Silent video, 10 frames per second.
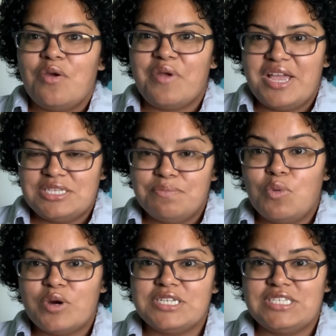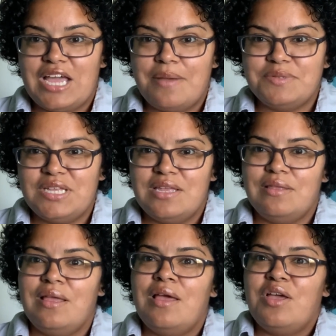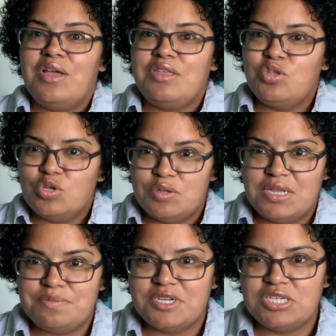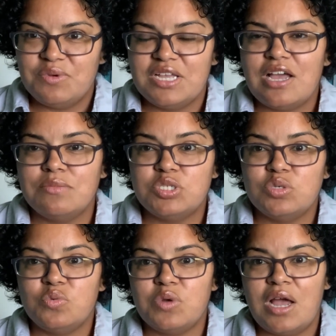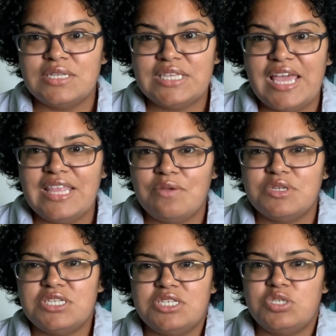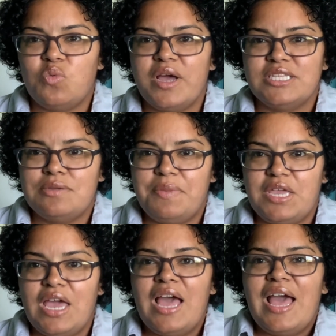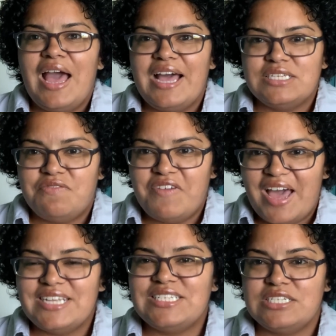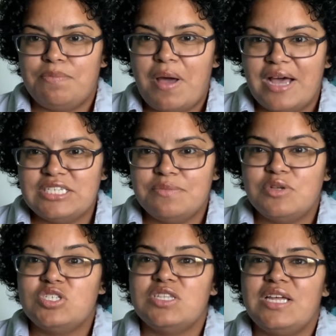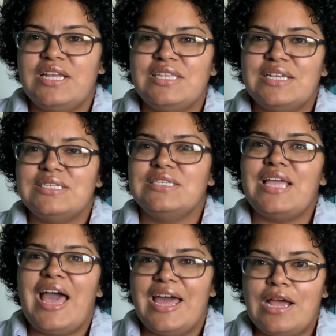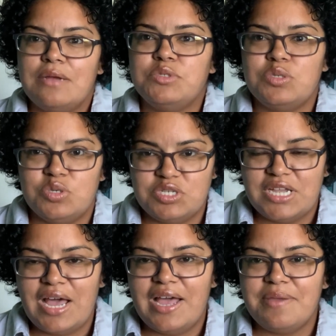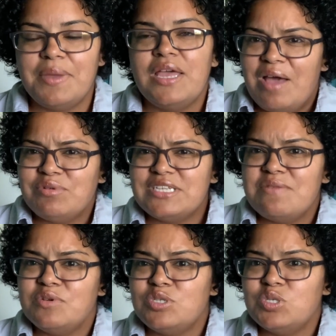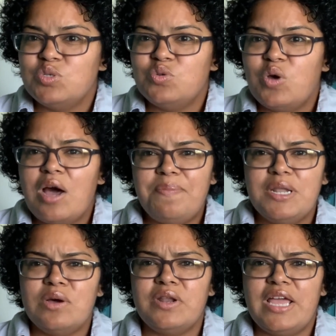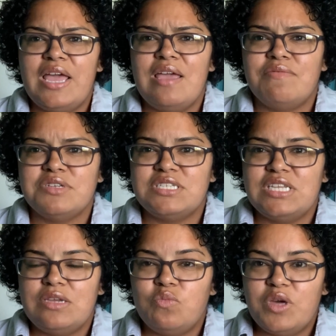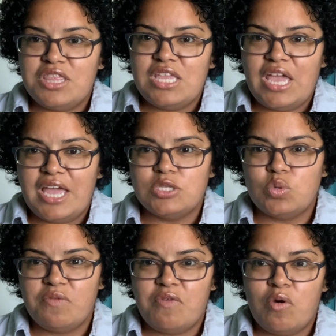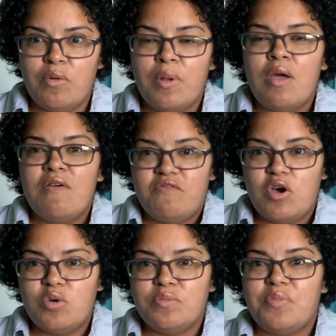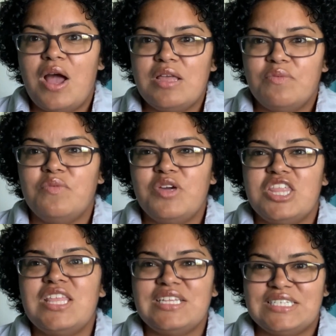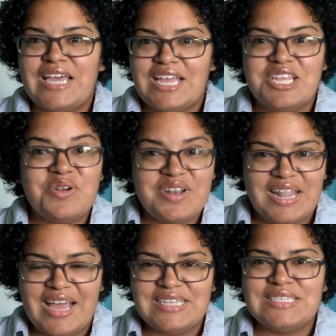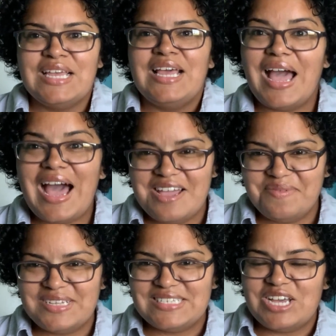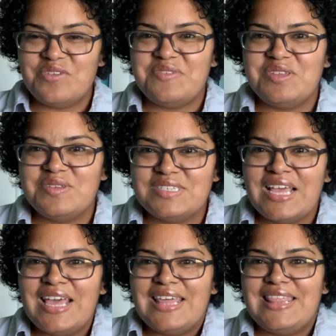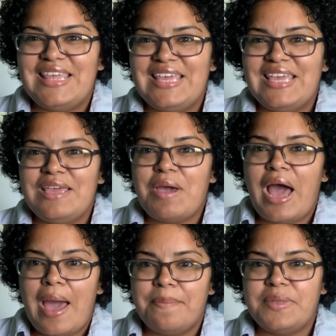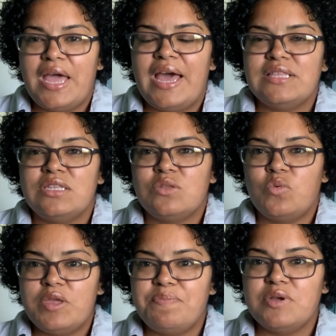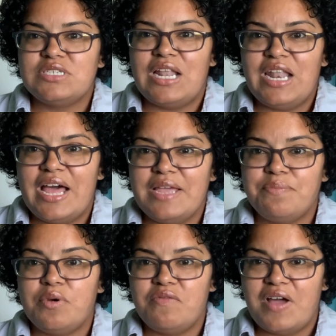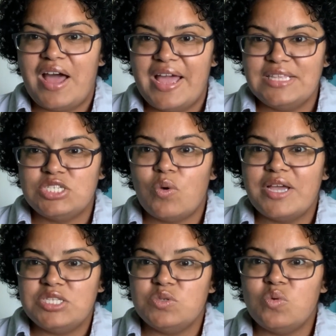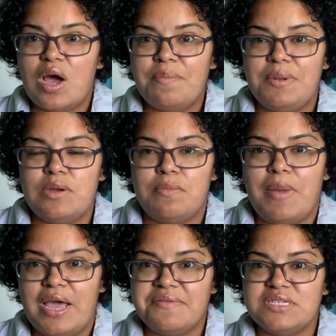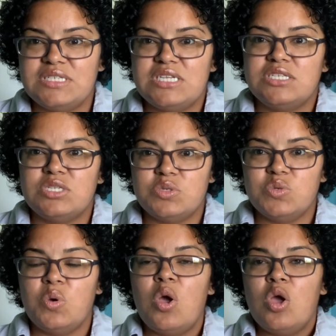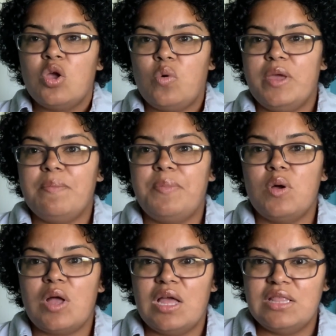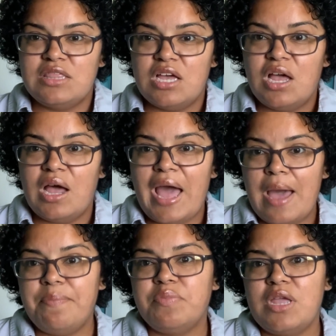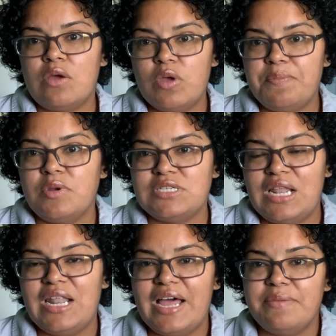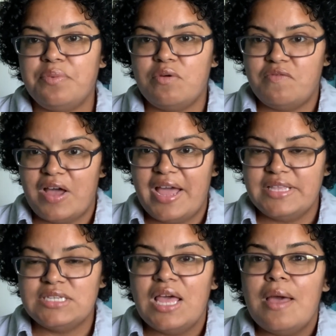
creates more steps. And you know, especially when it comes to scanning receipts, you want it to be as fast as possible so that it doesn't add up to your time. I was able to upload a receipt with the Android phone probably within a second or less. I myself use the app that QuickBooks Online provides, so I do upload my receipts through QuickBooks, the app that QuickBooks Online provides.